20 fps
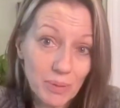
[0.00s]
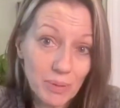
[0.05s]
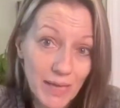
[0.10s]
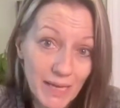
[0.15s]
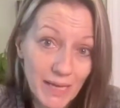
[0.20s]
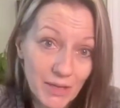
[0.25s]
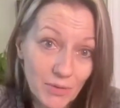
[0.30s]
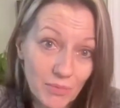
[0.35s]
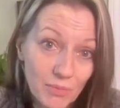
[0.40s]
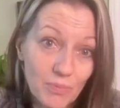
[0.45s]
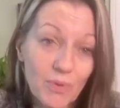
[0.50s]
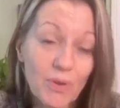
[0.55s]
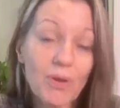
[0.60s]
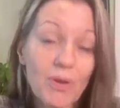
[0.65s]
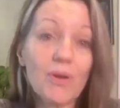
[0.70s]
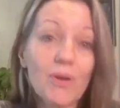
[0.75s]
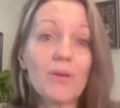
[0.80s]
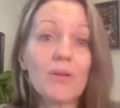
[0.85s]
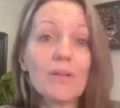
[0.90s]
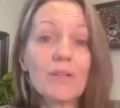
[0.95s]
playing a
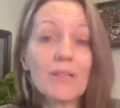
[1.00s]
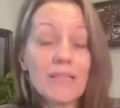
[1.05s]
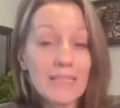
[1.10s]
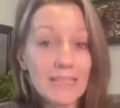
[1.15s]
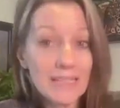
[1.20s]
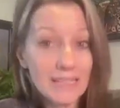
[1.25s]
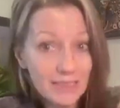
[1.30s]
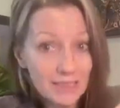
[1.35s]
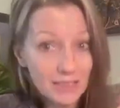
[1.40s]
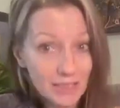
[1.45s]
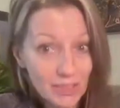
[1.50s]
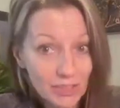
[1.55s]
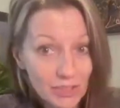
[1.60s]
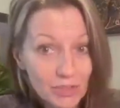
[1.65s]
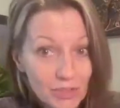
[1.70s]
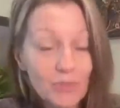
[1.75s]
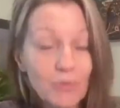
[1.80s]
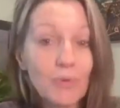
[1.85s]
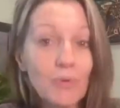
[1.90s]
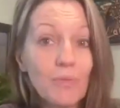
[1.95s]
role in
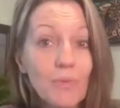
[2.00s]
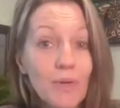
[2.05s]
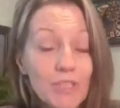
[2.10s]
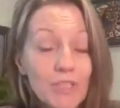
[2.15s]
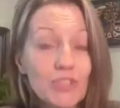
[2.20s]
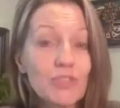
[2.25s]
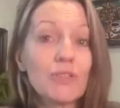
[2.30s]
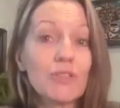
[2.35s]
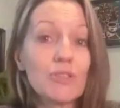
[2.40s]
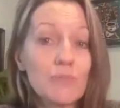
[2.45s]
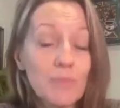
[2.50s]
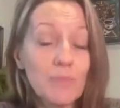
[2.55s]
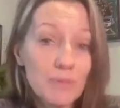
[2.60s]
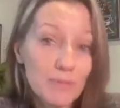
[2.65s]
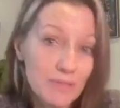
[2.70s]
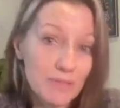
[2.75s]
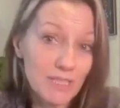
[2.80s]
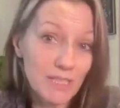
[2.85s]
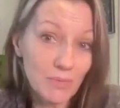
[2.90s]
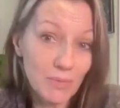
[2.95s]
what you're
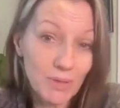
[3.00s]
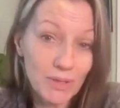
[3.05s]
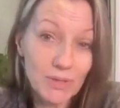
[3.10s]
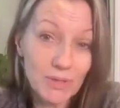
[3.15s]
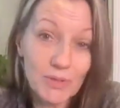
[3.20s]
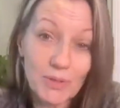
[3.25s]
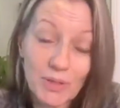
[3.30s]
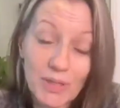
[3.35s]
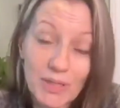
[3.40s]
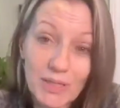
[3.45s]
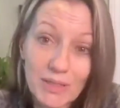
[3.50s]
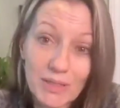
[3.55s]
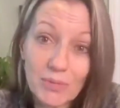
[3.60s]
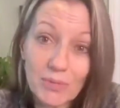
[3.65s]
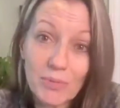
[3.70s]
experiencing with your